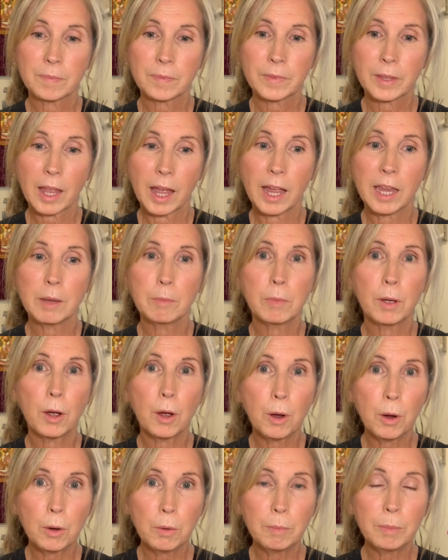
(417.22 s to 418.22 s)
I am
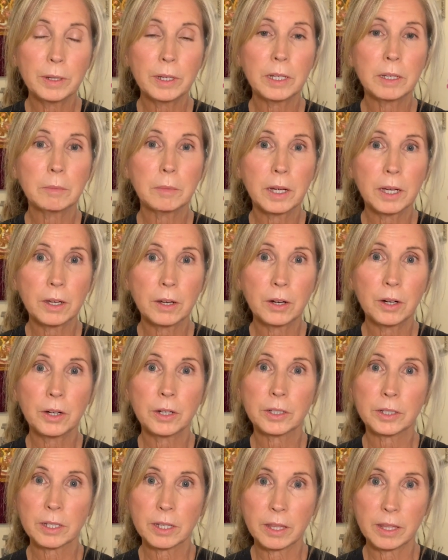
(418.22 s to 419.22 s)
opening my
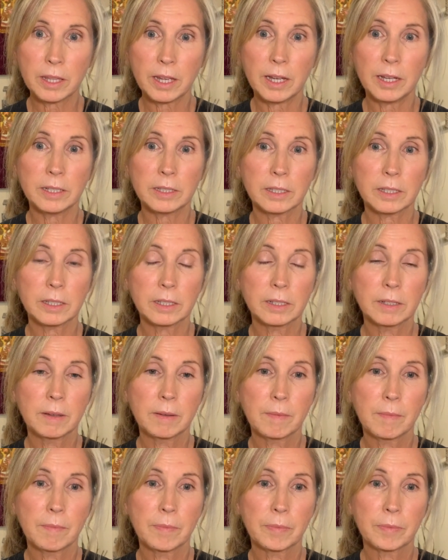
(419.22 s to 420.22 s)
heart to that.
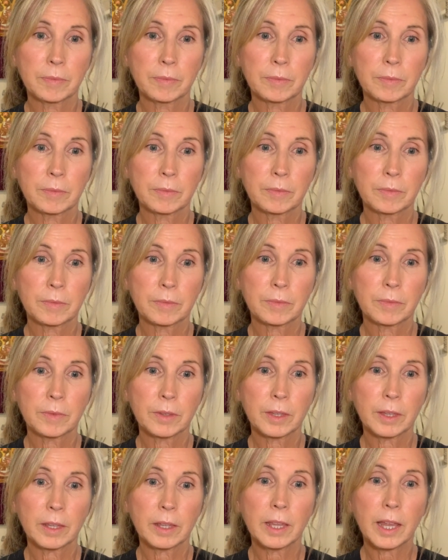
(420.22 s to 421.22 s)

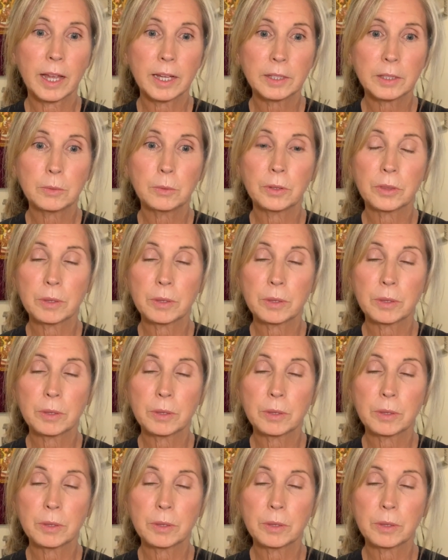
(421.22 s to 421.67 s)
That's what the